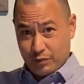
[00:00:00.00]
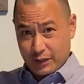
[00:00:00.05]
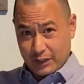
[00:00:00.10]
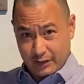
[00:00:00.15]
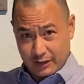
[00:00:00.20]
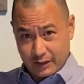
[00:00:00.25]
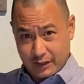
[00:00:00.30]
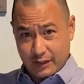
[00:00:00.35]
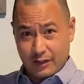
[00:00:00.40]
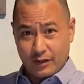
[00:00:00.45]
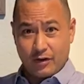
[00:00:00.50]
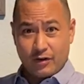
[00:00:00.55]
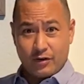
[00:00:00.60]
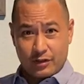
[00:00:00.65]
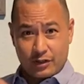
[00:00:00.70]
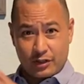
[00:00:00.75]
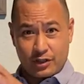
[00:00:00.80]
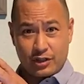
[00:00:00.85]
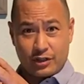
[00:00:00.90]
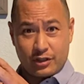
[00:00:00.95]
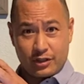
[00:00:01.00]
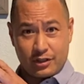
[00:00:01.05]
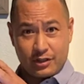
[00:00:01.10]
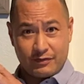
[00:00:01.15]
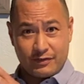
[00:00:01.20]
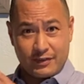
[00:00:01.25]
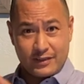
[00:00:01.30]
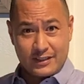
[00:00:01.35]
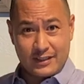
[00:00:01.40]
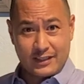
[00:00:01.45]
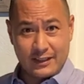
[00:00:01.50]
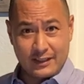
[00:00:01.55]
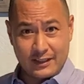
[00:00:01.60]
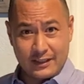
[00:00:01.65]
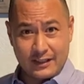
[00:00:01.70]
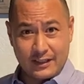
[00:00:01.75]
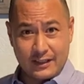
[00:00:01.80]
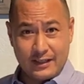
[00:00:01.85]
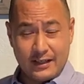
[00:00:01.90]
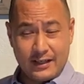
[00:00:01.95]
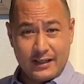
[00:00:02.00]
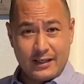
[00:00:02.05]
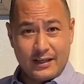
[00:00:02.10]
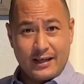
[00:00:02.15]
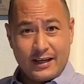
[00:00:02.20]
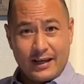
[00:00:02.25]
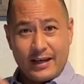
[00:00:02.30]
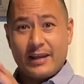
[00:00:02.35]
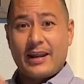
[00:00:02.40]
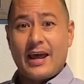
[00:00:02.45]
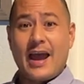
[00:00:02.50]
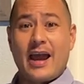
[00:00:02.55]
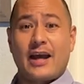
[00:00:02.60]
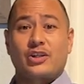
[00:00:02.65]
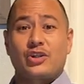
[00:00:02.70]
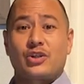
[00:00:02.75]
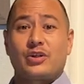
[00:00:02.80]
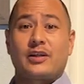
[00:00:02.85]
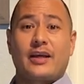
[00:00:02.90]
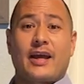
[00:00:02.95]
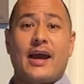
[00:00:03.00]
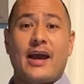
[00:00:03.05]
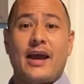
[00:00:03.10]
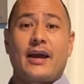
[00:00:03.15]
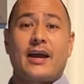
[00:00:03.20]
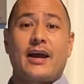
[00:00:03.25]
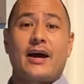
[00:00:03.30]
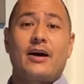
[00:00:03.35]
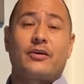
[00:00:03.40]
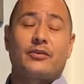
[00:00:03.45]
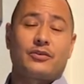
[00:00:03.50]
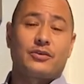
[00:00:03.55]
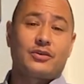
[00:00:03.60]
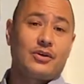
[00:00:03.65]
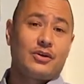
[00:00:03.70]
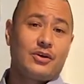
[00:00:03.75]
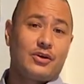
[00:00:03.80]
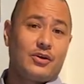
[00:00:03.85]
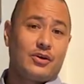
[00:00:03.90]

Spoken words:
building or a church facility and actually hang out